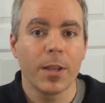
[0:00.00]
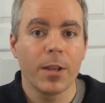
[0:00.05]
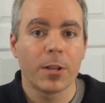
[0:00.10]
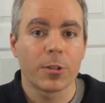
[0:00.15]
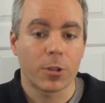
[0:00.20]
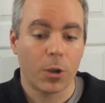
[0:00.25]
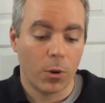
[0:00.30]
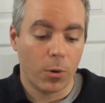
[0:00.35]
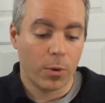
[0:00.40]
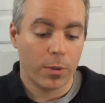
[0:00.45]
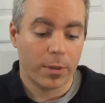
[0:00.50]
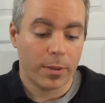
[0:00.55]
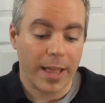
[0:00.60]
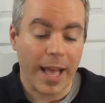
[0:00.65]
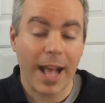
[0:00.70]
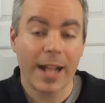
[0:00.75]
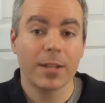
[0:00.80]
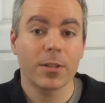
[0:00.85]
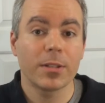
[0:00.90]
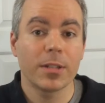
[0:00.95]
So
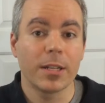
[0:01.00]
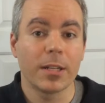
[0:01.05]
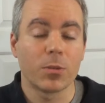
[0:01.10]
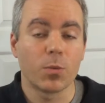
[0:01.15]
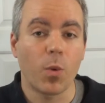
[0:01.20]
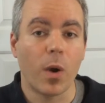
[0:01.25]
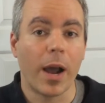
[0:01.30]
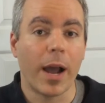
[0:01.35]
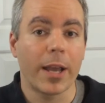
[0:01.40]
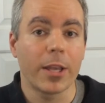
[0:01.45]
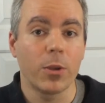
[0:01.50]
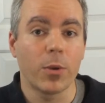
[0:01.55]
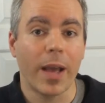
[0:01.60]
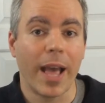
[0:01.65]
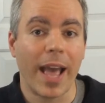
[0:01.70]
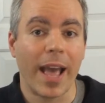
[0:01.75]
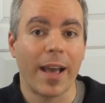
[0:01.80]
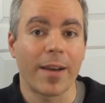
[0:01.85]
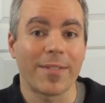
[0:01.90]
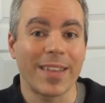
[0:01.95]
that is why you
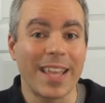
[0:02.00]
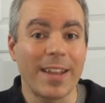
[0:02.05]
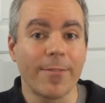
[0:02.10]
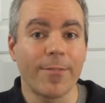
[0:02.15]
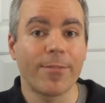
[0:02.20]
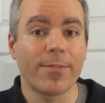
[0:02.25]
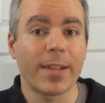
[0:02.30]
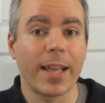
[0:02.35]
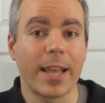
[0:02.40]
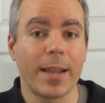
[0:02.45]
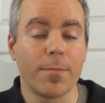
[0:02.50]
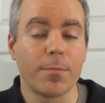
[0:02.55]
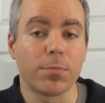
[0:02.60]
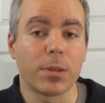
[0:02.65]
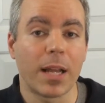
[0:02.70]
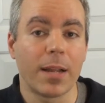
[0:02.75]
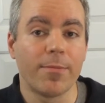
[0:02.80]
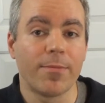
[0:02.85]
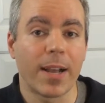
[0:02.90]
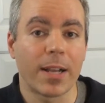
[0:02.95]
have inflamed
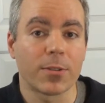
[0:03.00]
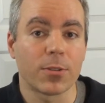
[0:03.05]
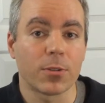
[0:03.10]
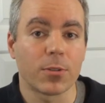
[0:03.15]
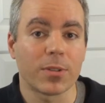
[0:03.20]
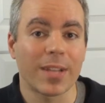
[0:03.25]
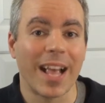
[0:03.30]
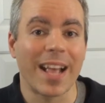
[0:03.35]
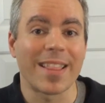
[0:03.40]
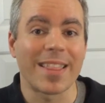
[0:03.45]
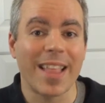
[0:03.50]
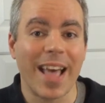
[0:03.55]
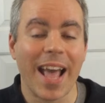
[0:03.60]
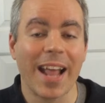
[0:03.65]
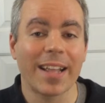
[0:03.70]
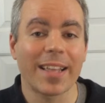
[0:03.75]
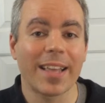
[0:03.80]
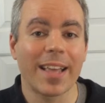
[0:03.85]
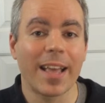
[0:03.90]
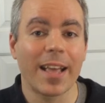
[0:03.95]
blood vessels, and
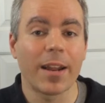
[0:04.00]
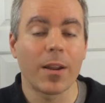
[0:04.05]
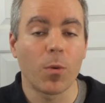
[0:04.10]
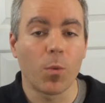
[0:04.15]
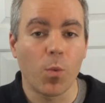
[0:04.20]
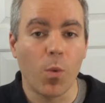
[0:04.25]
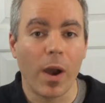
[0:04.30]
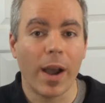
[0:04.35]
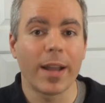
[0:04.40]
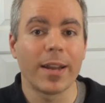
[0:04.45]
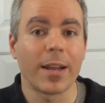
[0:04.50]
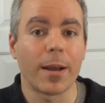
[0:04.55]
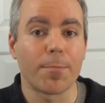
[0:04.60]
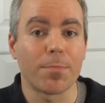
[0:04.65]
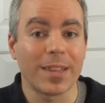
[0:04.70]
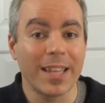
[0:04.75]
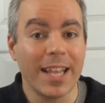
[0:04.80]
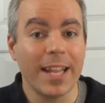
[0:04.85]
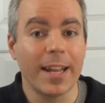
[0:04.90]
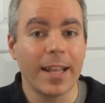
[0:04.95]
that can wind up
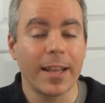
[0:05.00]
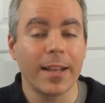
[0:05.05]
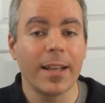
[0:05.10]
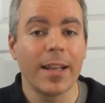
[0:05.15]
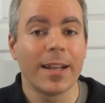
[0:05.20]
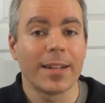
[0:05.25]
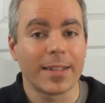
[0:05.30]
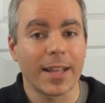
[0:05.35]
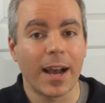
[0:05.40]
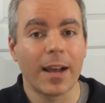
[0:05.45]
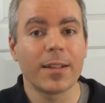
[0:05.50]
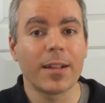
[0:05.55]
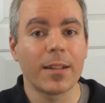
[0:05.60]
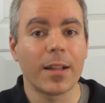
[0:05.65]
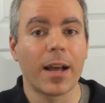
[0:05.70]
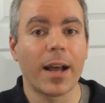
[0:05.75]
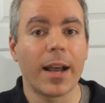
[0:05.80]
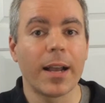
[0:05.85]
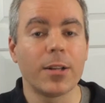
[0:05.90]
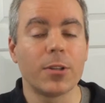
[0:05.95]
leading down the
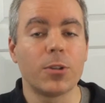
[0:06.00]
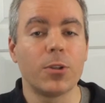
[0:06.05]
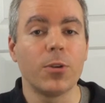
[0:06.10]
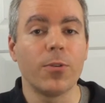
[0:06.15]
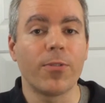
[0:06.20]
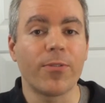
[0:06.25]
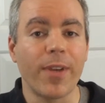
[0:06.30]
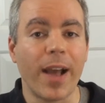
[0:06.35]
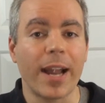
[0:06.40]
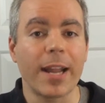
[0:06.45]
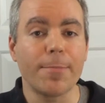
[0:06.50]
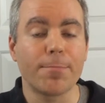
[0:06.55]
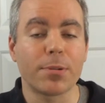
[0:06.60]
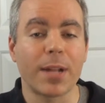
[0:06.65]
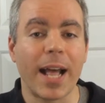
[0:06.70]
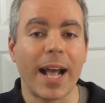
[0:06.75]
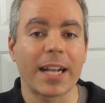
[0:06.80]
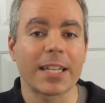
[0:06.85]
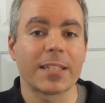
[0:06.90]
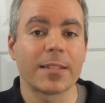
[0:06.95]
line to fatty
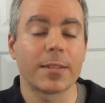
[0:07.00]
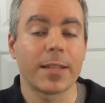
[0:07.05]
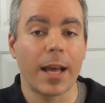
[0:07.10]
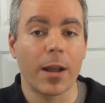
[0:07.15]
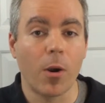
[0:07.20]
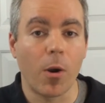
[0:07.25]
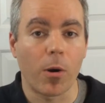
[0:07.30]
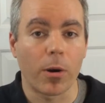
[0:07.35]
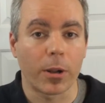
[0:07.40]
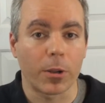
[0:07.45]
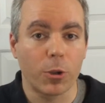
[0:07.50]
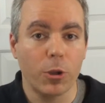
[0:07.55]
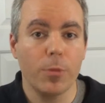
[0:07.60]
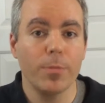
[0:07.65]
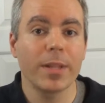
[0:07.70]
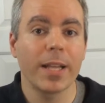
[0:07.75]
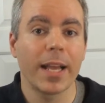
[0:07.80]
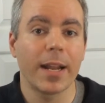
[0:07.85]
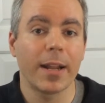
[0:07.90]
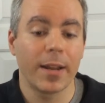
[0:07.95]
plaques that are
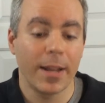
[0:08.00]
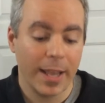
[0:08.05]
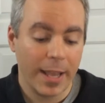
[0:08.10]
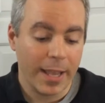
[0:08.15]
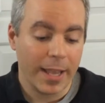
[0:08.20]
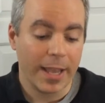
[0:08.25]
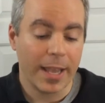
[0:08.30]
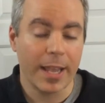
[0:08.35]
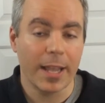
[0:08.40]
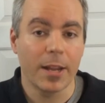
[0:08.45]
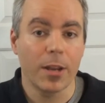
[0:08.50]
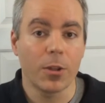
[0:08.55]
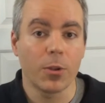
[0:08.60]
accumulated in